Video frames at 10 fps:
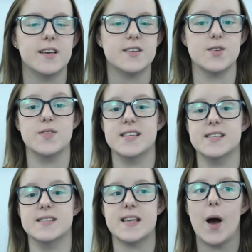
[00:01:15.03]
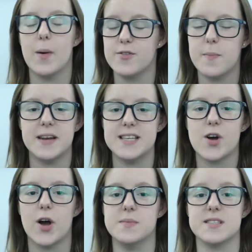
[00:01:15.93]
So this is however many
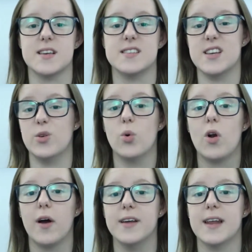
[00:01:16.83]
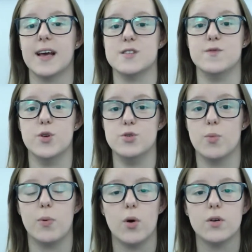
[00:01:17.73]
times a single client has viewed
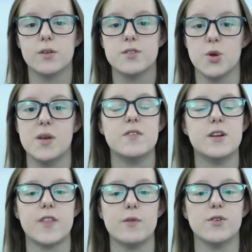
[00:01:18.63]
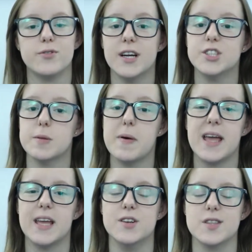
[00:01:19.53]
your blog, so even if they refresh the
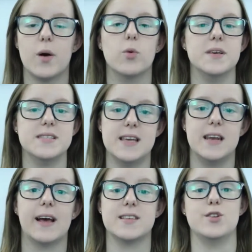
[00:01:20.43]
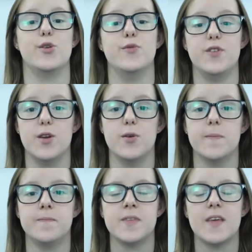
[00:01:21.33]
page, that will be seen as a new view.
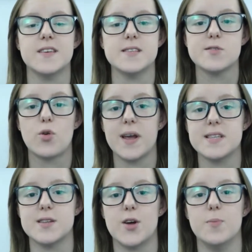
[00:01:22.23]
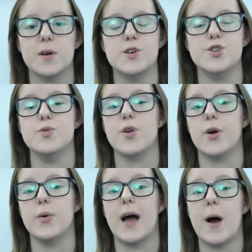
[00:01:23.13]
This is great to know because you
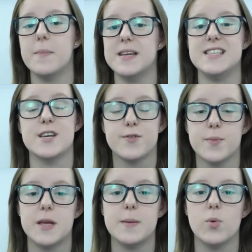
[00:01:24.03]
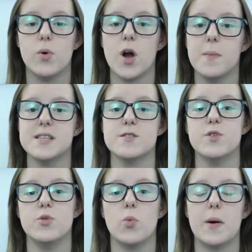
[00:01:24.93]
know how many different people are coming to
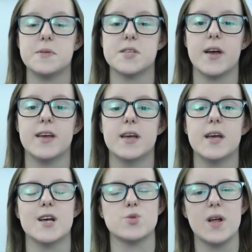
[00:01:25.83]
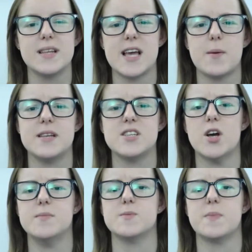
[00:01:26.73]
view your website, as well as how many
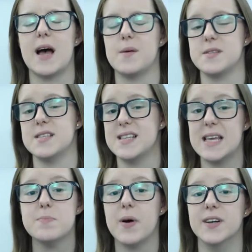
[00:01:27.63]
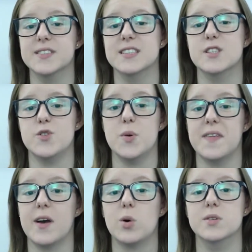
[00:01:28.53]
times perhaps the same person is
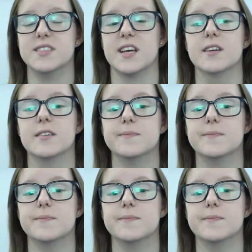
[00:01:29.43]
viewing that content.